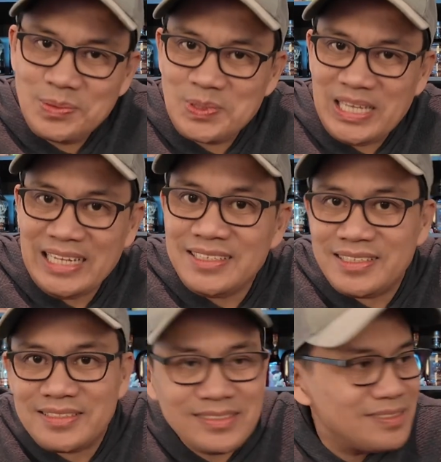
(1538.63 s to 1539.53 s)
we almost ended
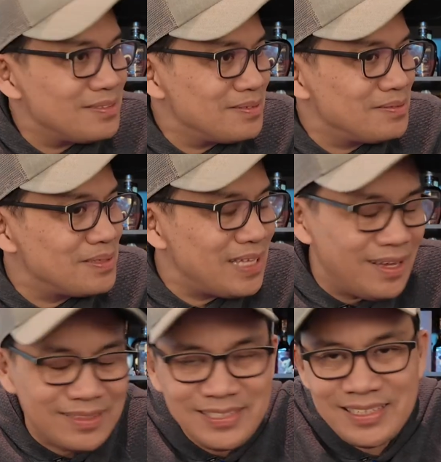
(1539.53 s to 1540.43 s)
this
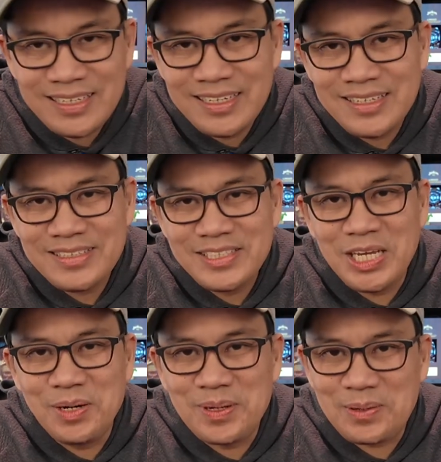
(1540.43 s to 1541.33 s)
without
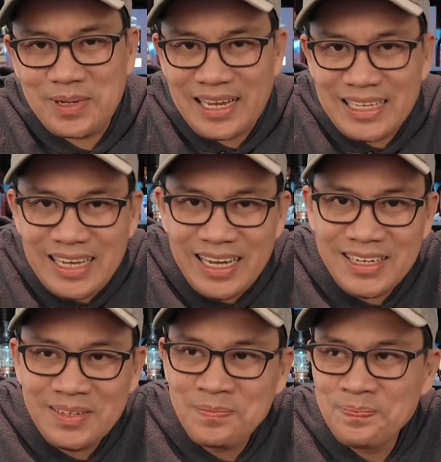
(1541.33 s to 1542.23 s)
showing what I
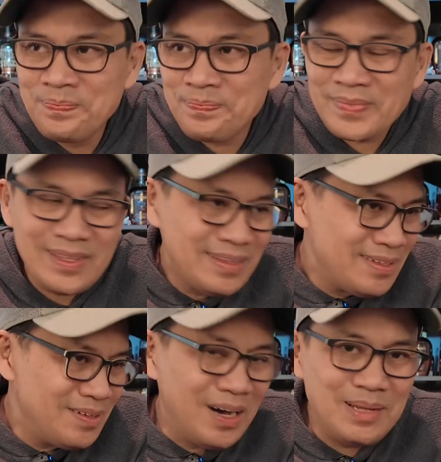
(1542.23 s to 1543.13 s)
got
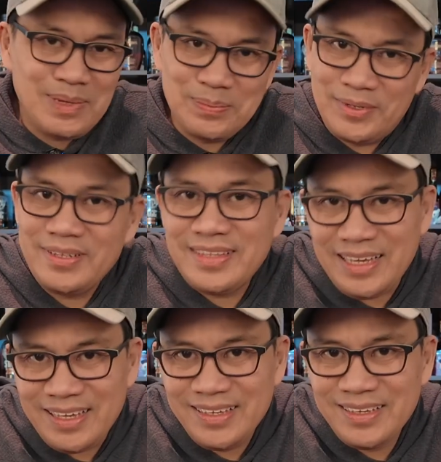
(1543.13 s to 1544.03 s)
on my
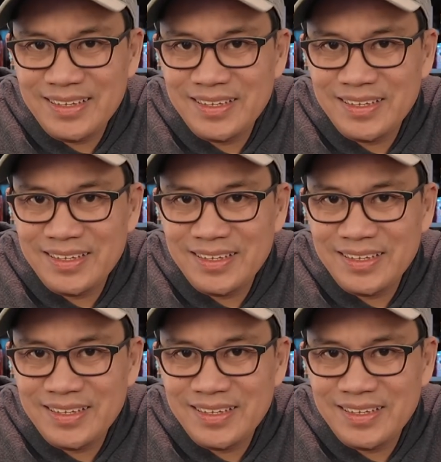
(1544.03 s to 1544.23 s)
birthday.